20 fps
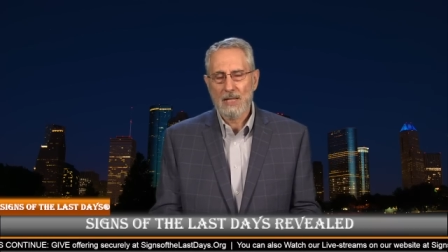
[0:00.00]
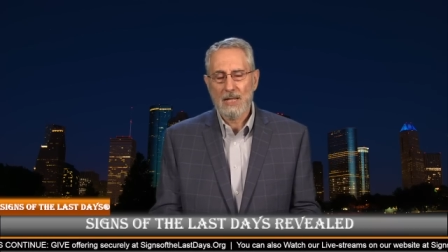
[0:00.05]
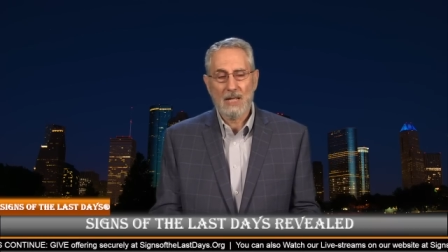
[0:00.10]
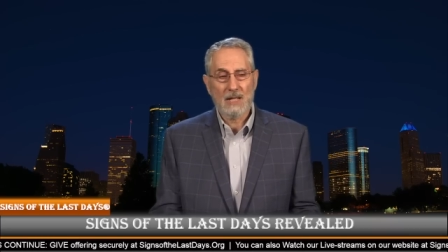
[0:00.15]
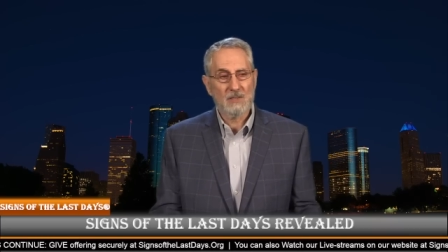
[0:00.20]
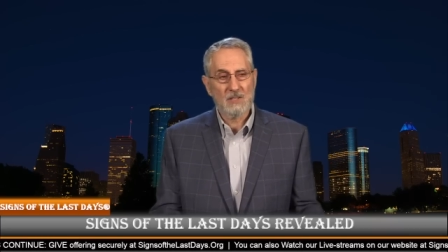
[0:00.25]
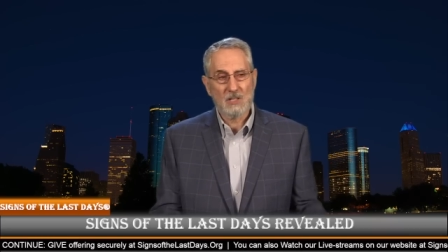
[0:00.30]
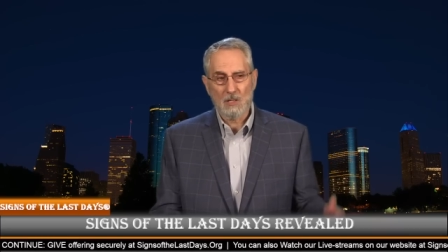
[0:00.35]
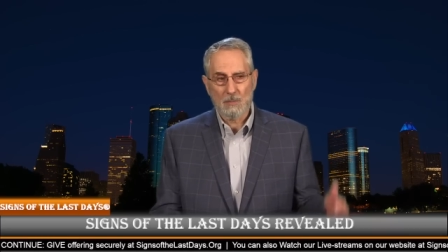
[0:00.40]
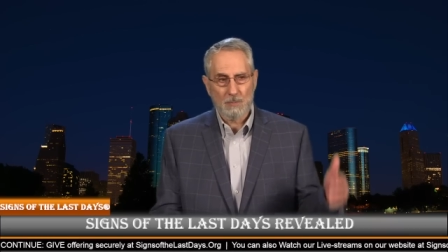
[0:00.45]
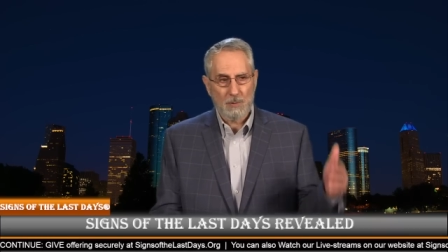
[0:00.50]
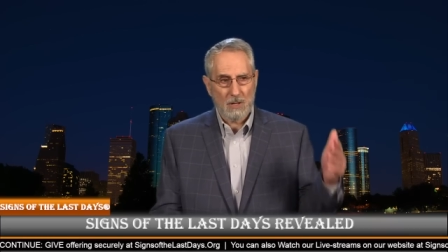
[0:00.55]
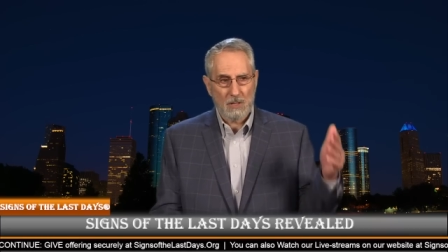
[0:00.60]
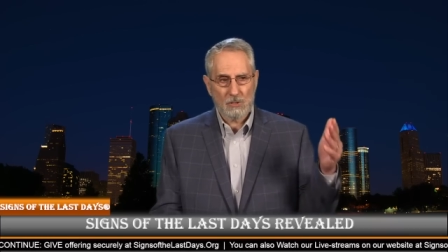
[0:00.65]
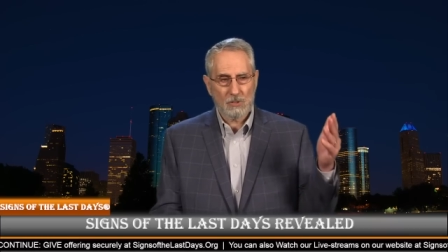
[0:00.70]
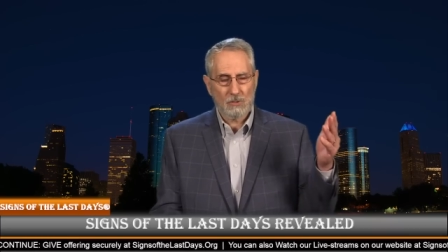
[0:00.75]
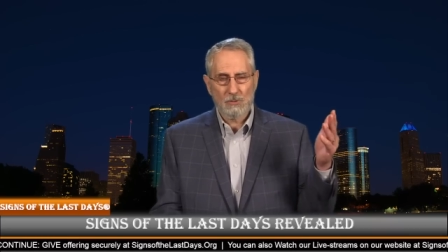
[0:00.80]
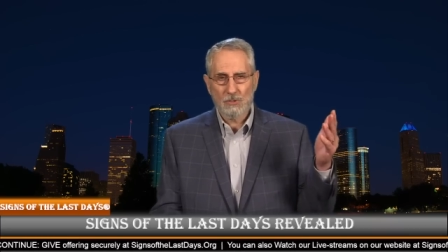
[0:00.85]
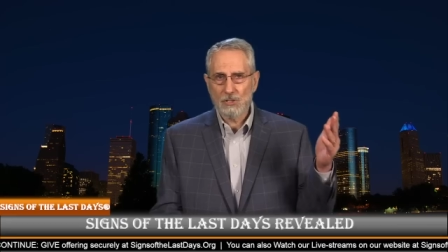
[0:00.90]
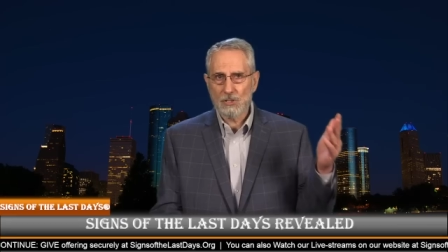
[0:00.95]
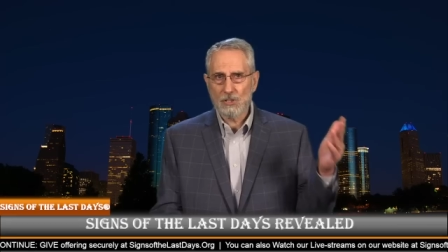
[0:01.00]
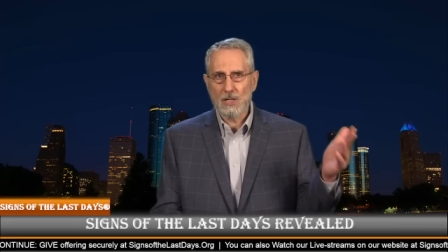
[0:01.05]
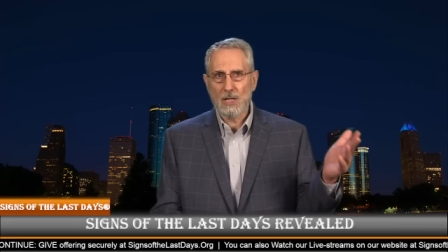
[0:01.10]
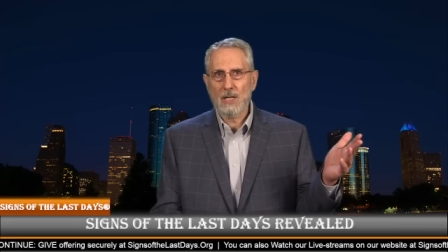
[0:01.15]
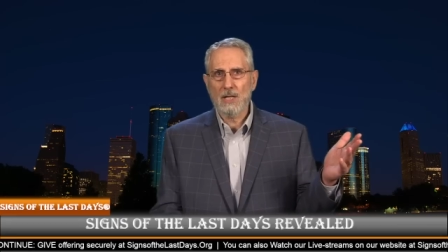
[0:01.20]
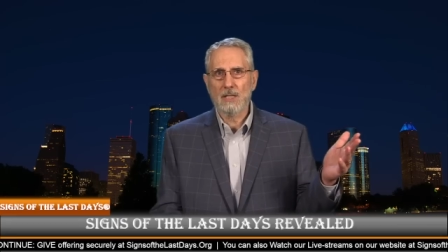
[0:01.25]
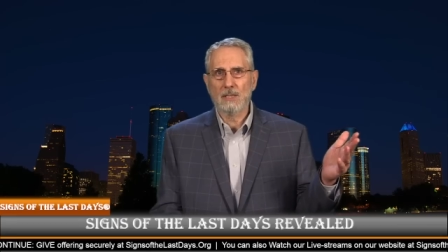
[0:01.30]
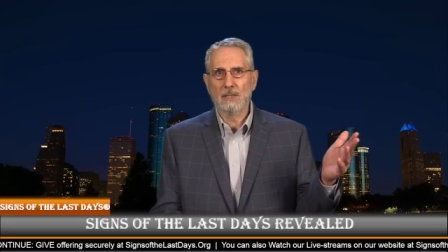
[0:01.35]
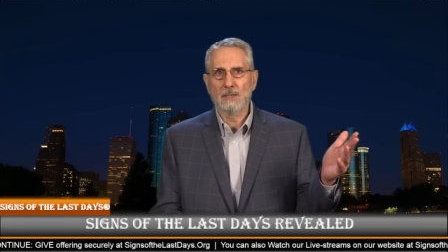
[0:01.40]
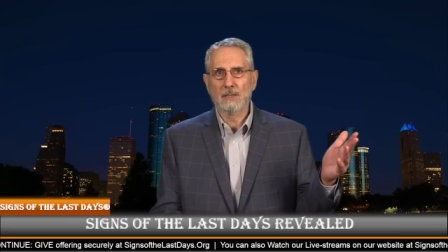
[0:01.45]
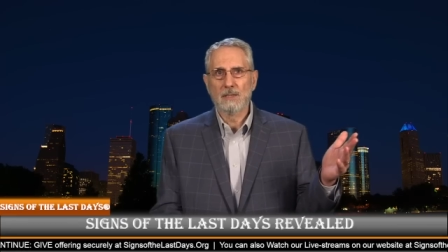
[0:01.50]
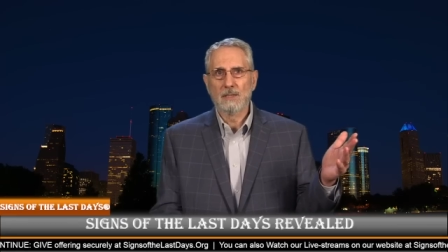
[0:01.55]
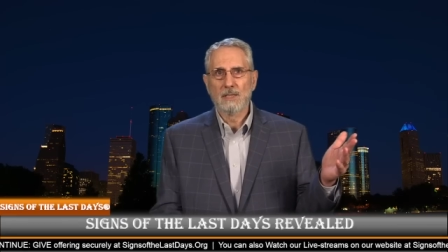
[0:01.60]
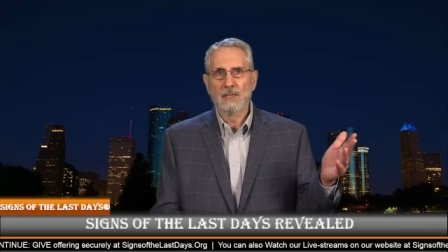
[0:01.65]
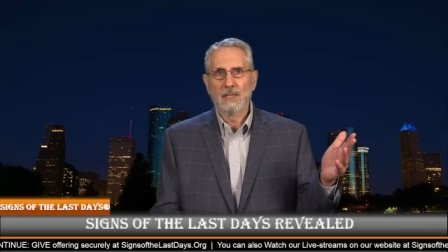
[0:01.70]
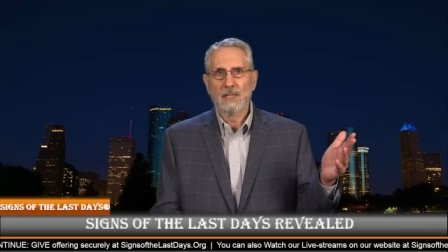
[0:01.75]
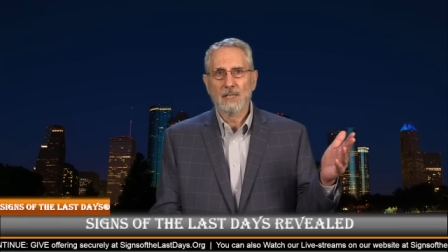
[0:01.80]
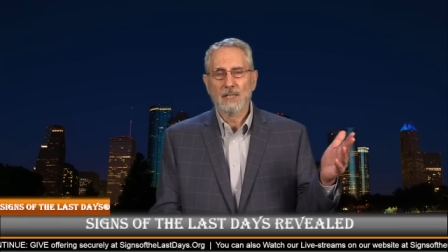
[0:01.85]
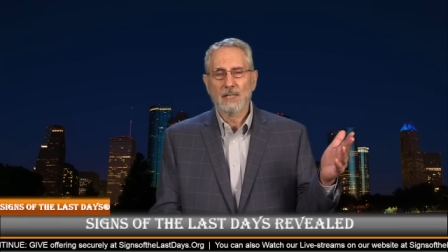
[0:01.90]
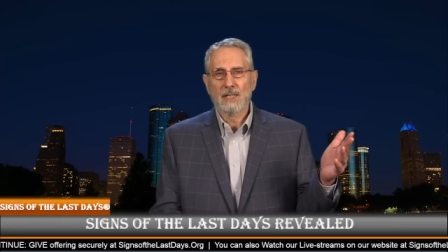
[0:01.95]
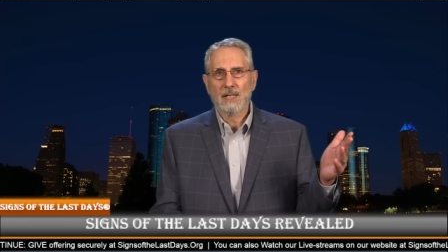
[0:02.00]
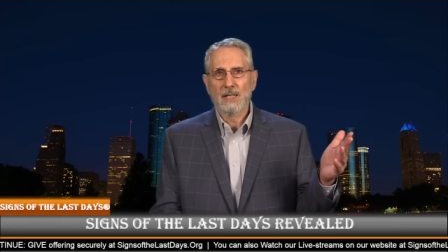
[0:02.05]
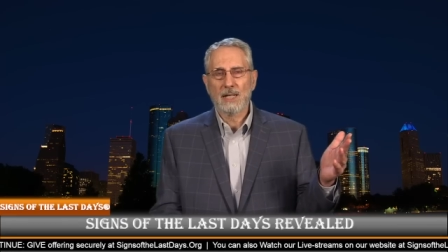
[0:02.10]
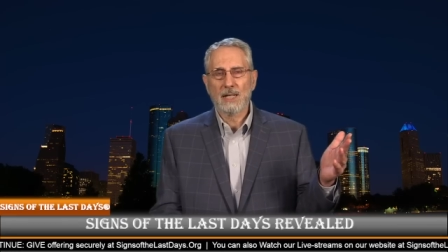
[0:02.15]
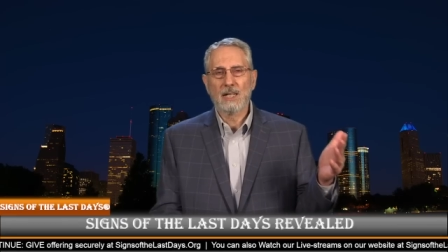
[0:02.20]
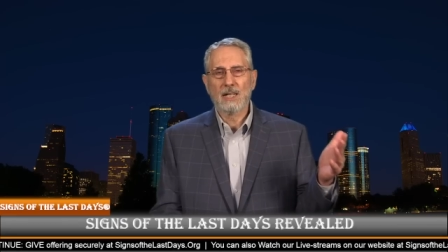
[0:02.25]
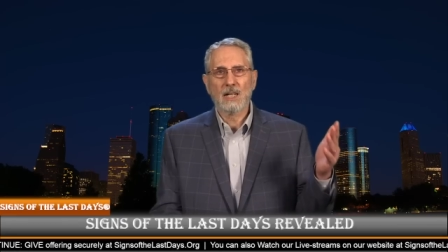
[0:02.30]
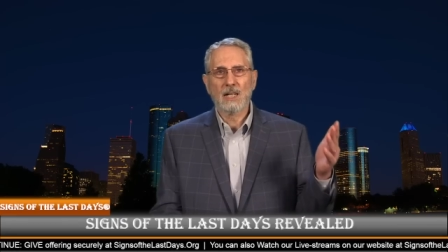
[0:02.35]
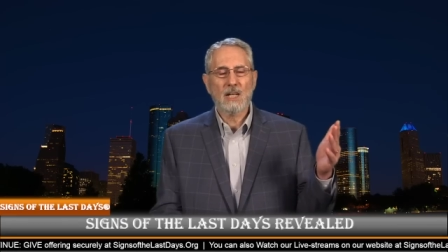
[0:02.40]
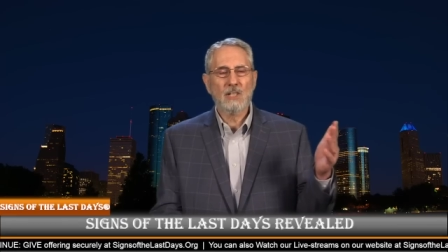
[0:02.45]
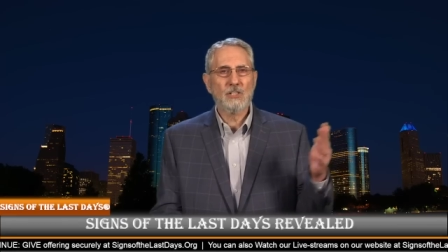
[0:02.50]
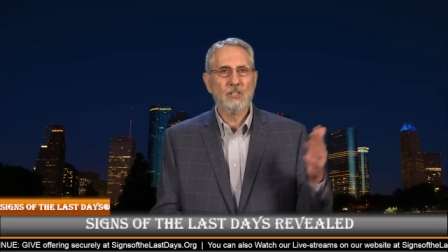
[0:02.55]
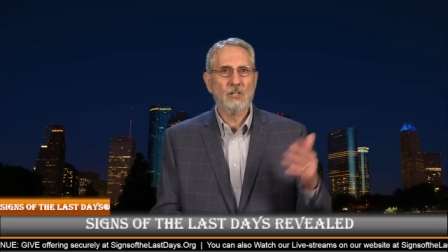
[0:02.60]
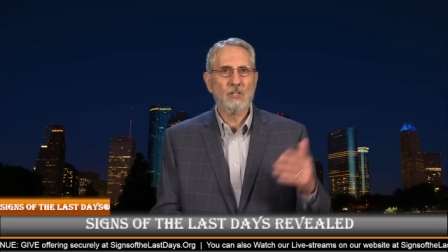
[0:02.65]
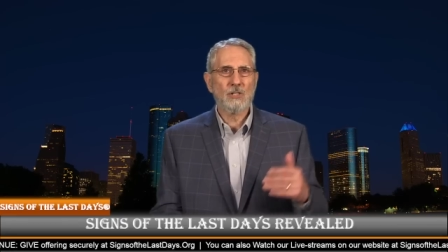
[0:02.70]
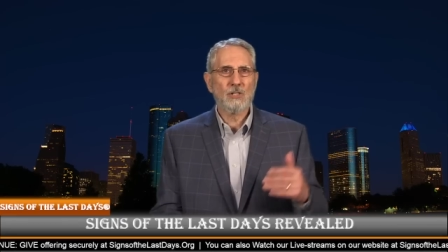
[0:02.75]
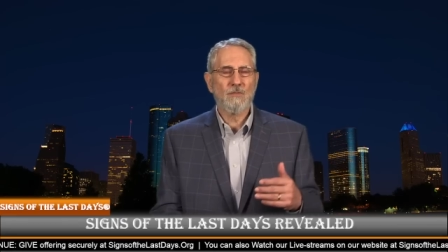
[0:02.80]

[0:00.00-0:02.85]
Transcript: And the apostles said in Galatians,